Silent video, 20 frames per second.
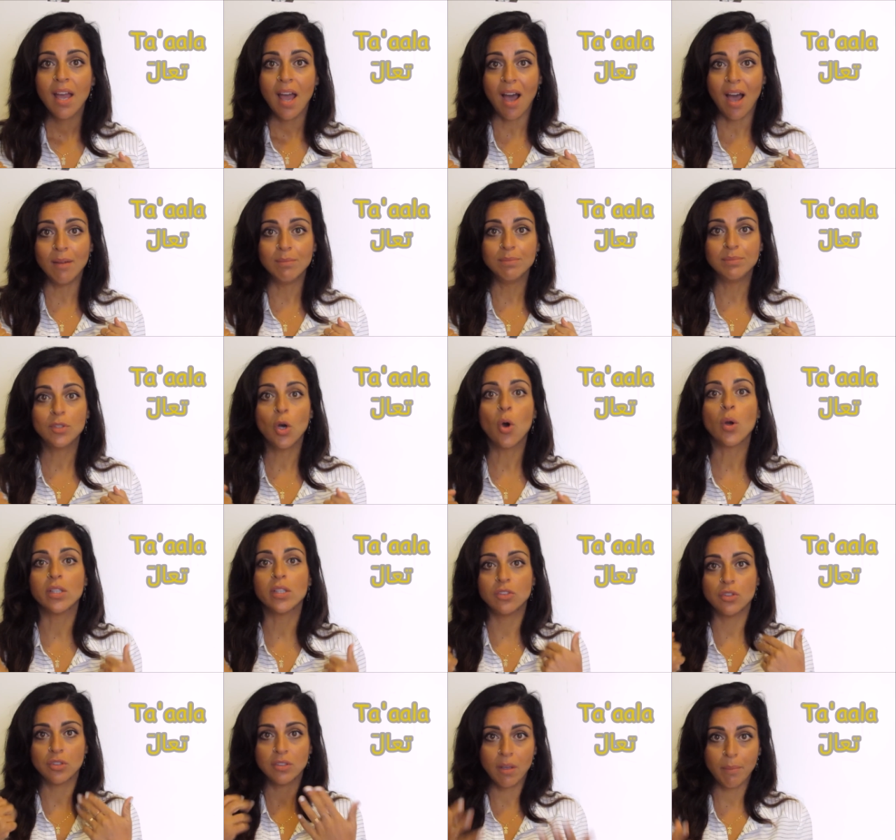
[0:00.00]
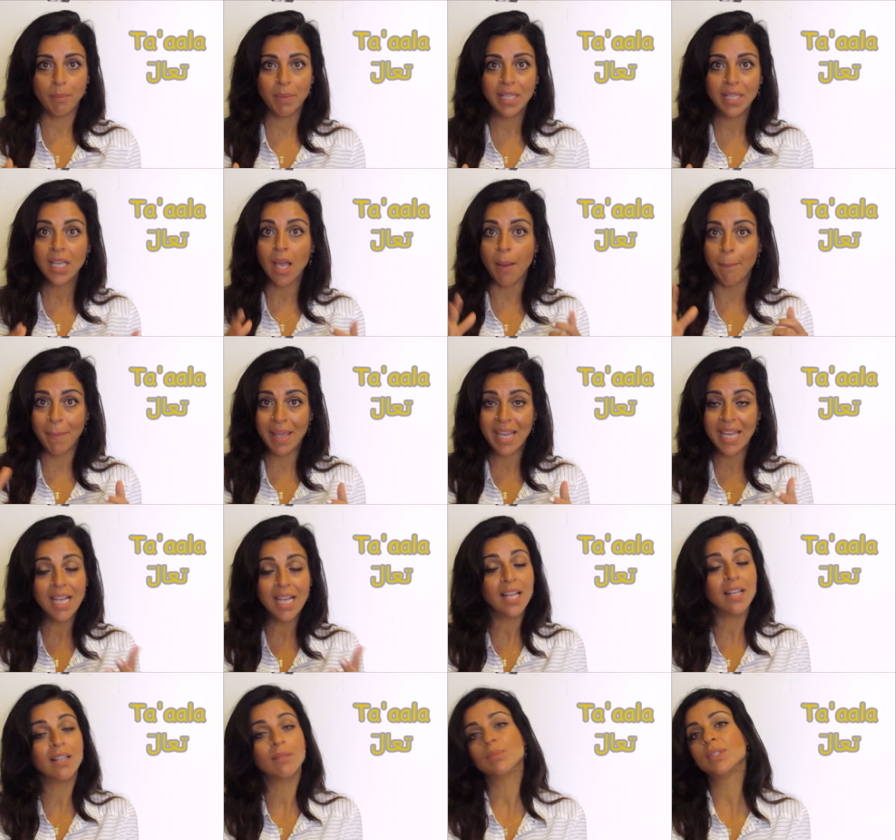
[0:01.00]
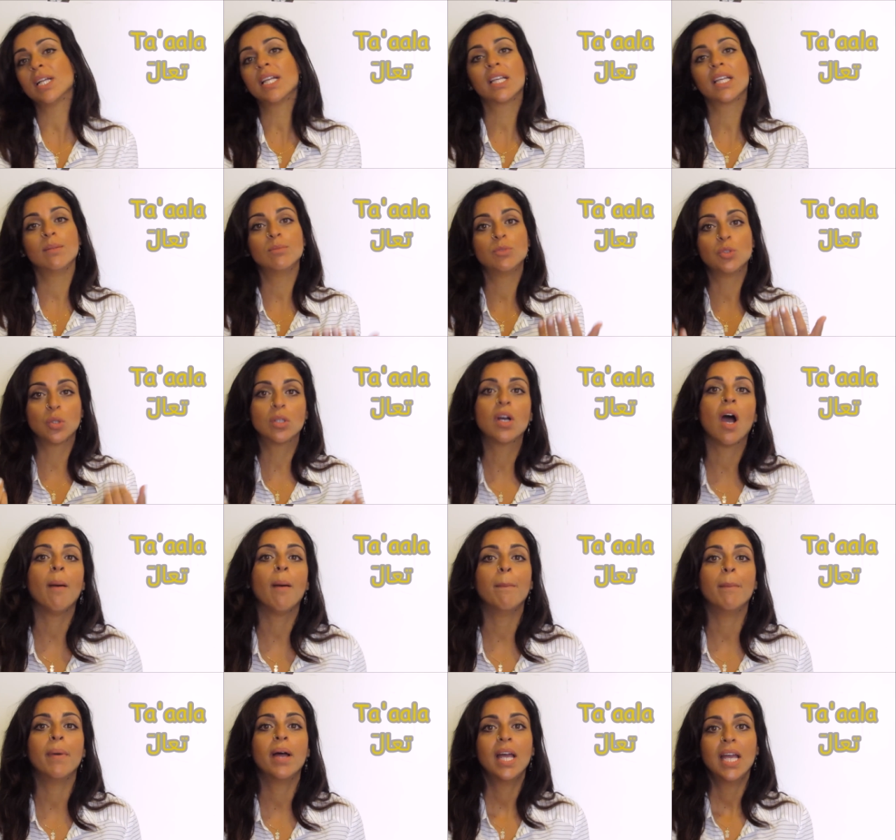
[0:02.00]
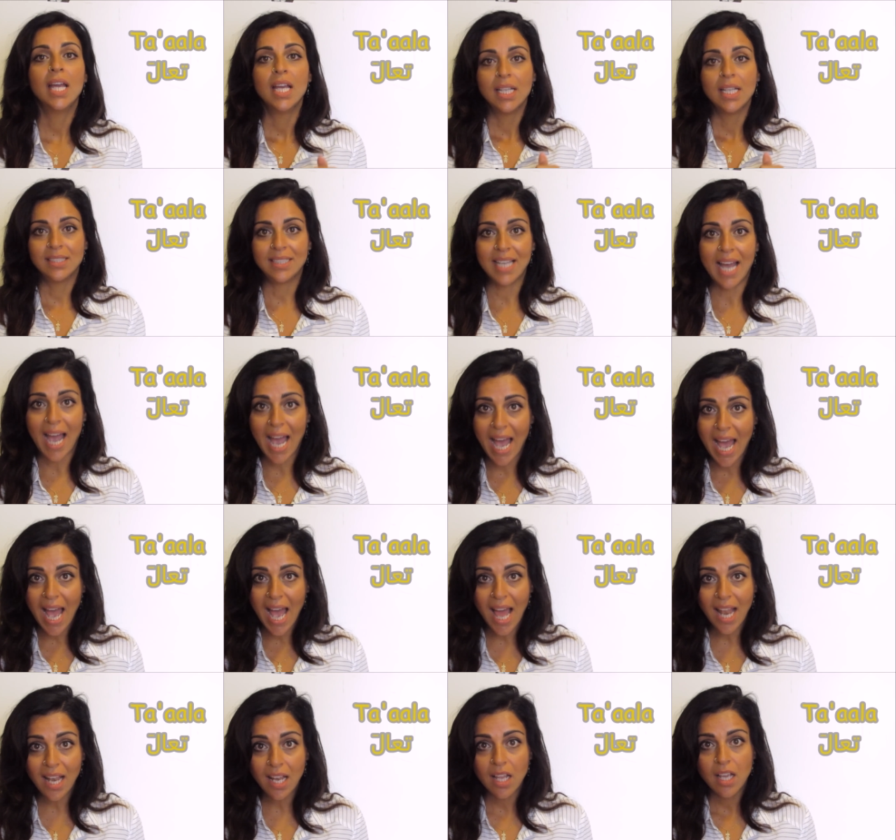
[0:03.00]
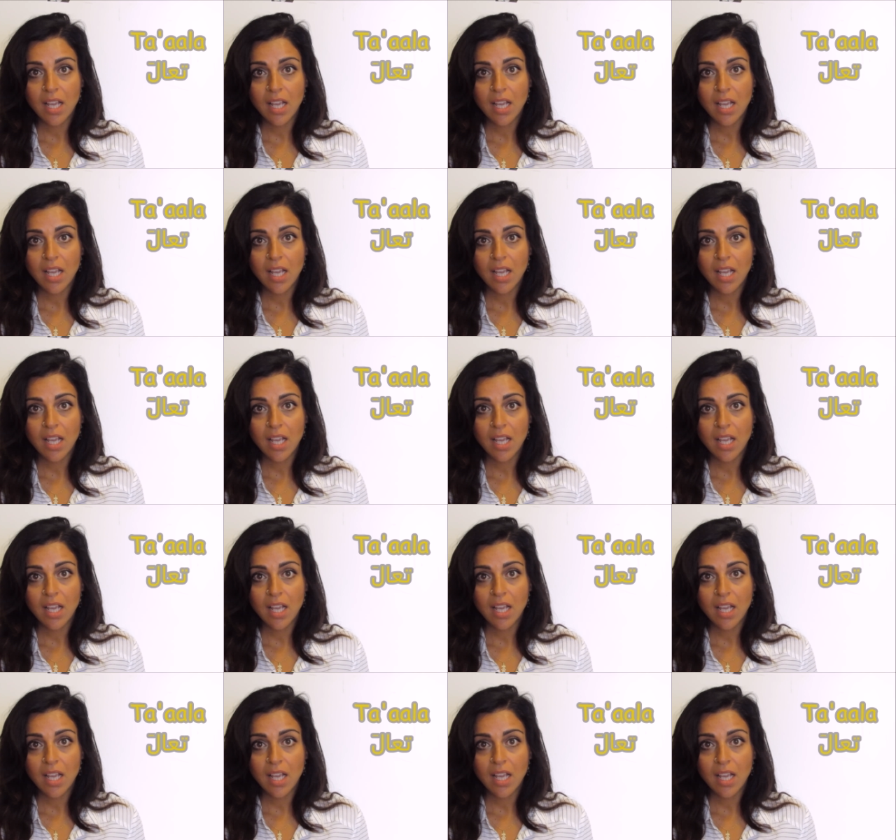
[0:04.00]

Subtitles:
I'm talking to somebody, a male, and I'm telling him to come. Ta'al,